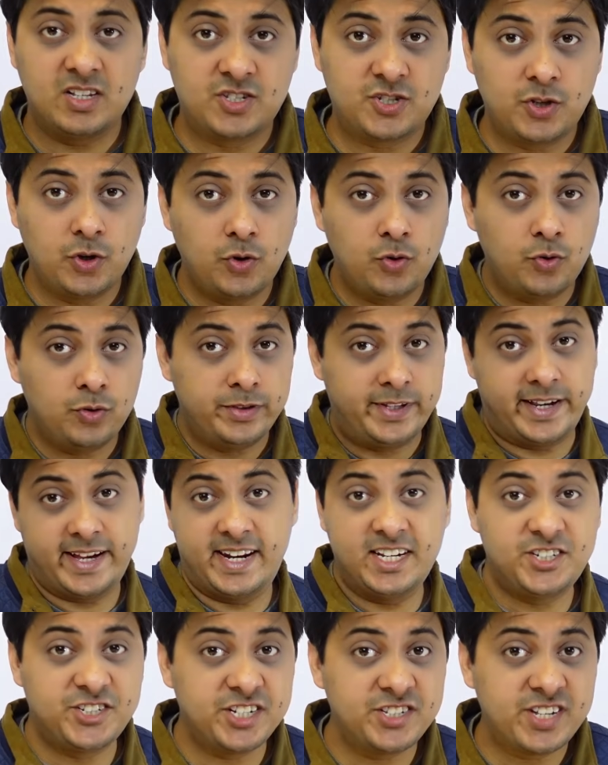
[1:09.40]
so the
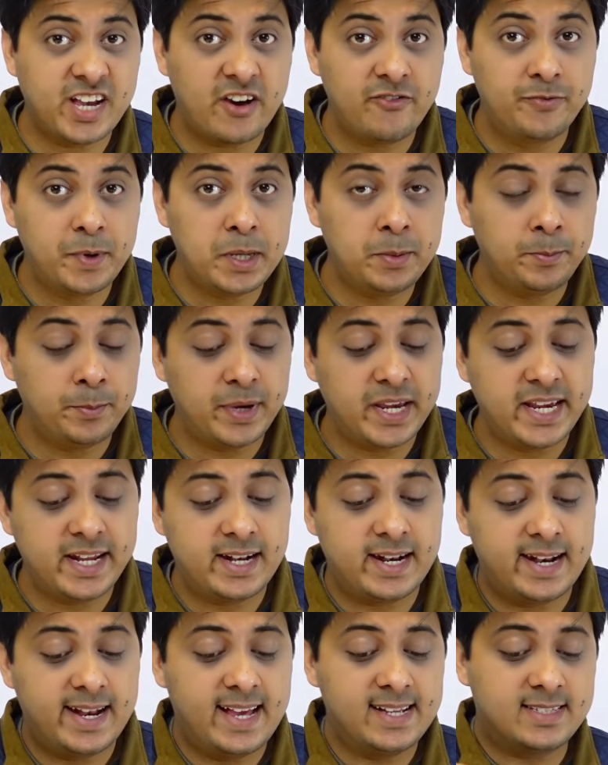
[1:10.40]
connections have been made
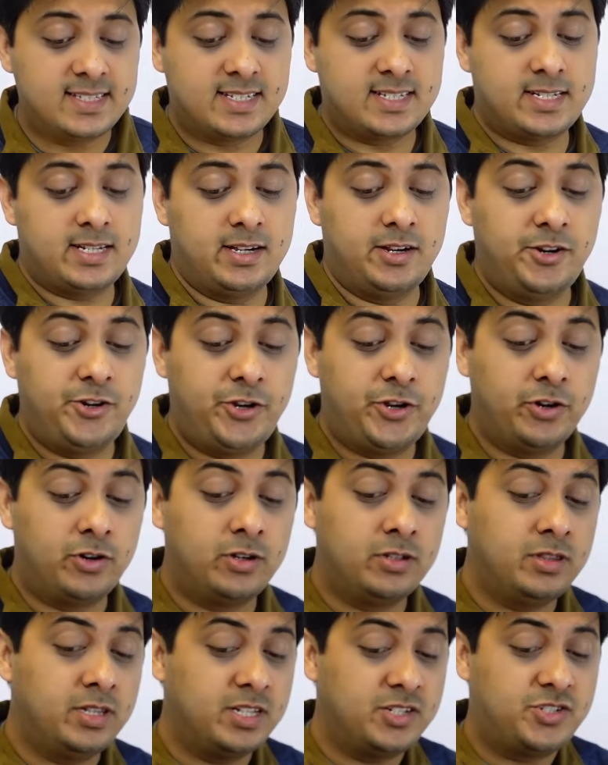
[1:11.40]
let's
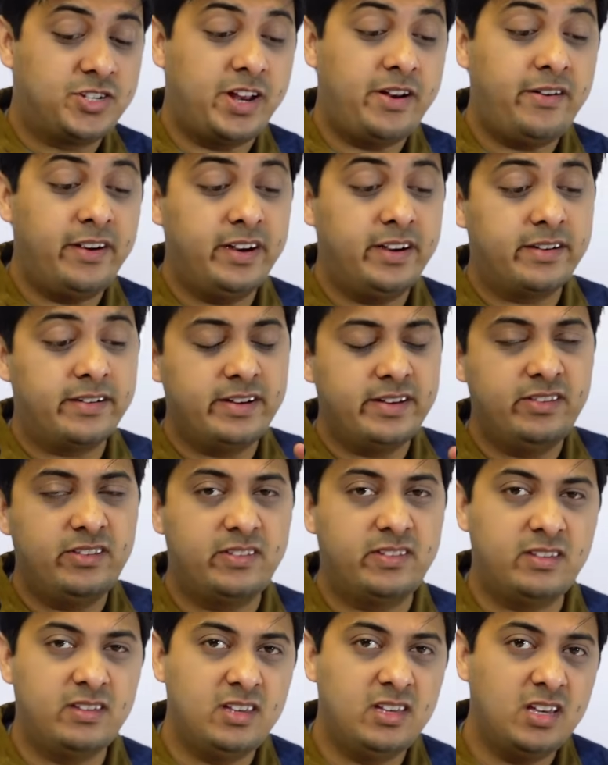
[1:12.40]
turn this generator and
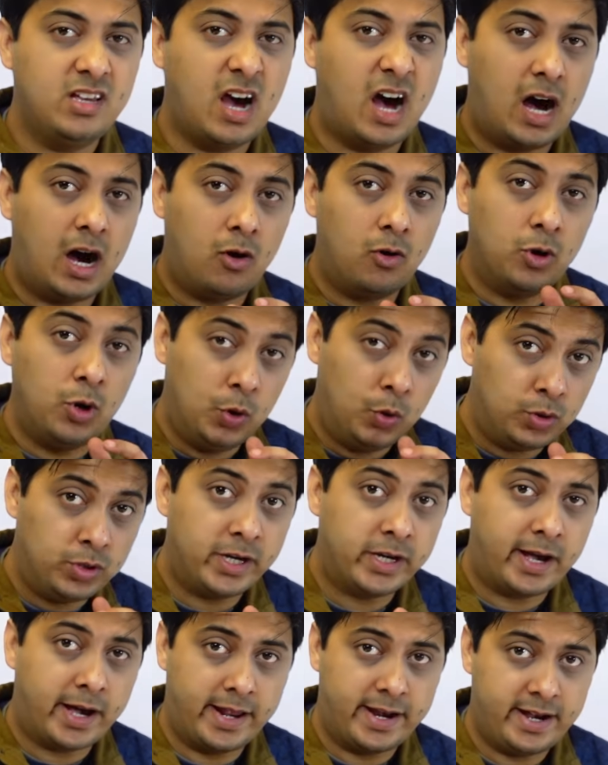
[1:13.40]
see how low
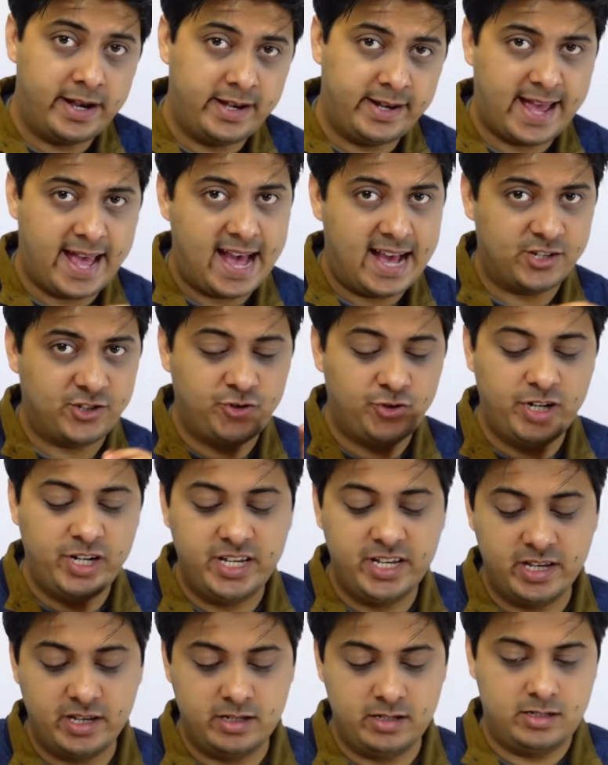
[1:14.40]
the current
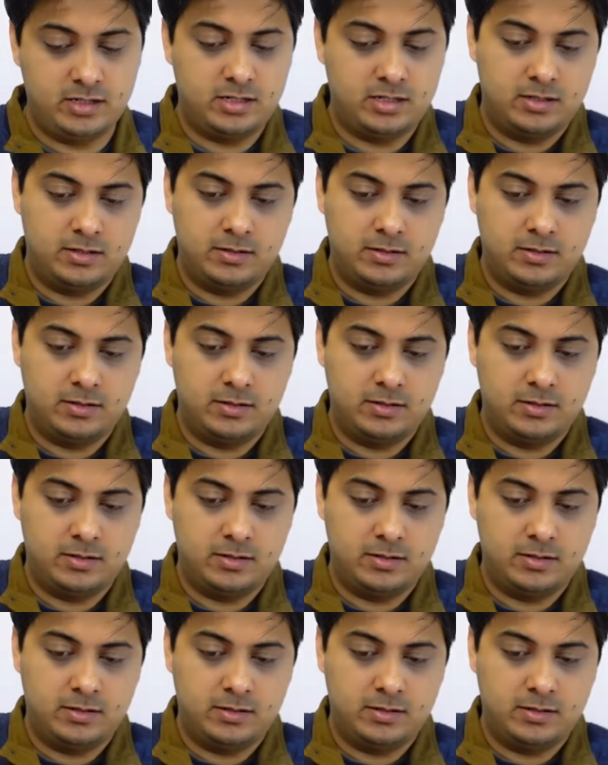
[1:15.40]
actually is